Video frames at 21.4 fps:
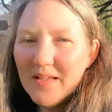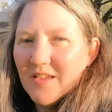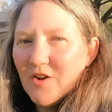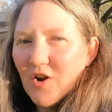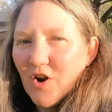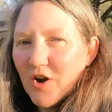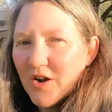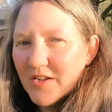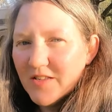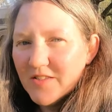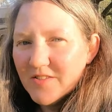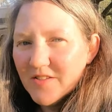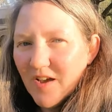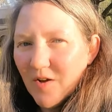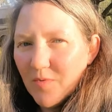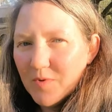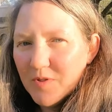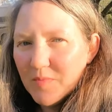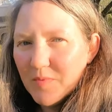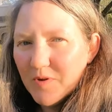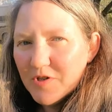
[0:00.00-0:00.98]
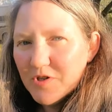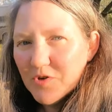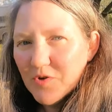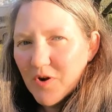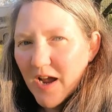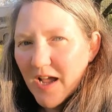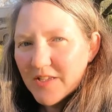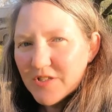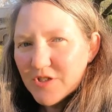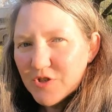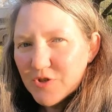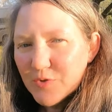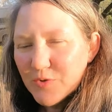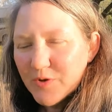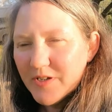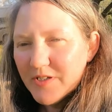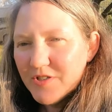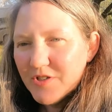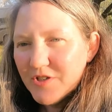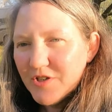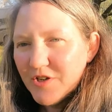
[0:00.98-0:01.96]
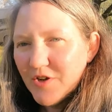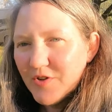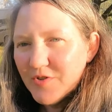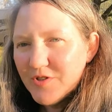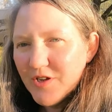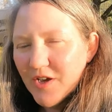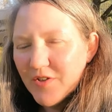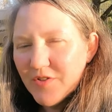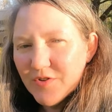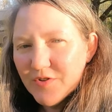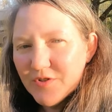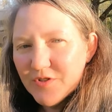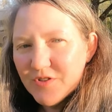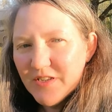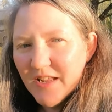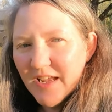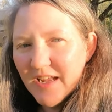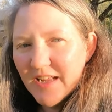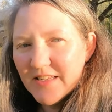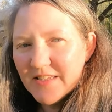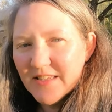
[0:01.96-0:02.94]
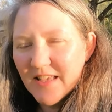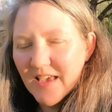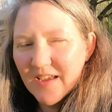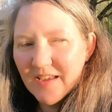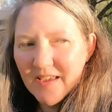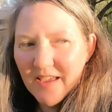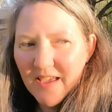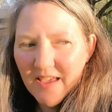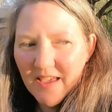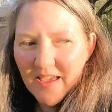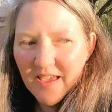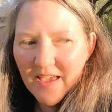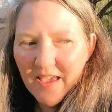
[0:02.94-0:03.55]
in Arkansas with a bunch of grass and trees and you go to other states like